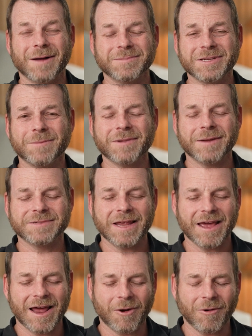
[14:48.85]
Sometimes,
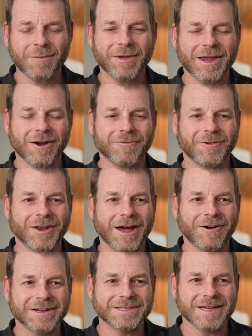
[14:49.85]
and I want to be careful in
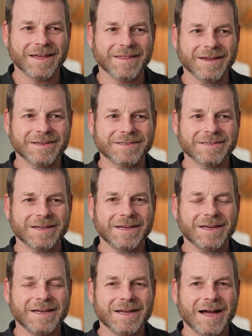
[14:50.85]
how I say this,
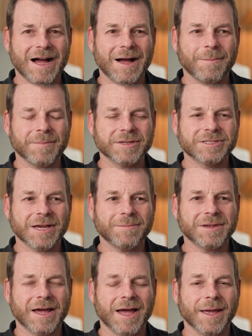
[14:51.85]

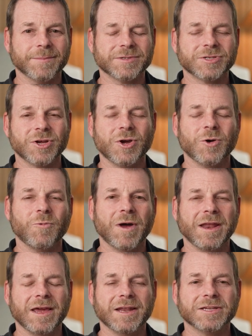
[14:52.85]
sometimes
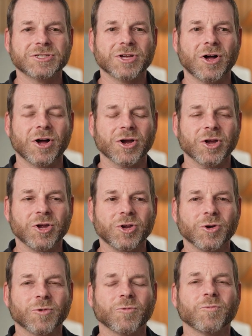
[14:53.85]
when in a song
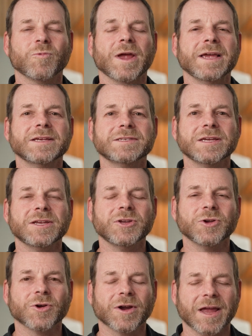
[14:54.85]
you're raising
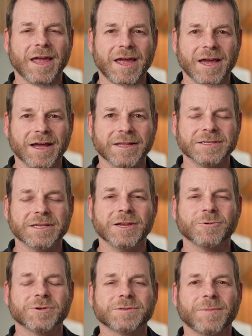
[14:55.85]
your hands
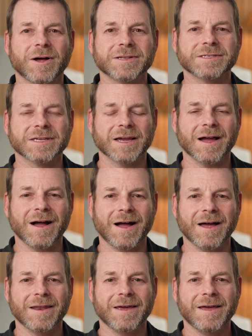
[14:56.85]
in response to
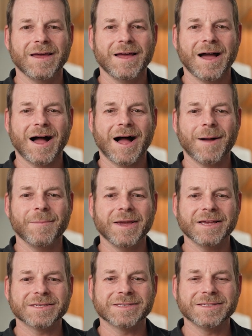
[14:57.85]
God,
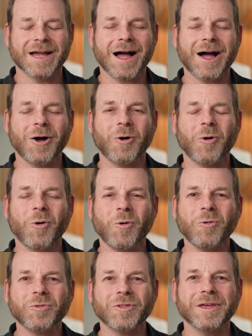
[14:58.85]
it's not
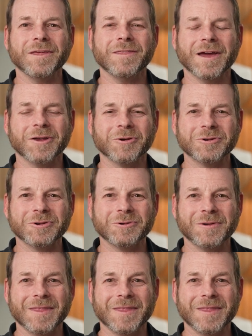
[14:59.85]
only that you're doing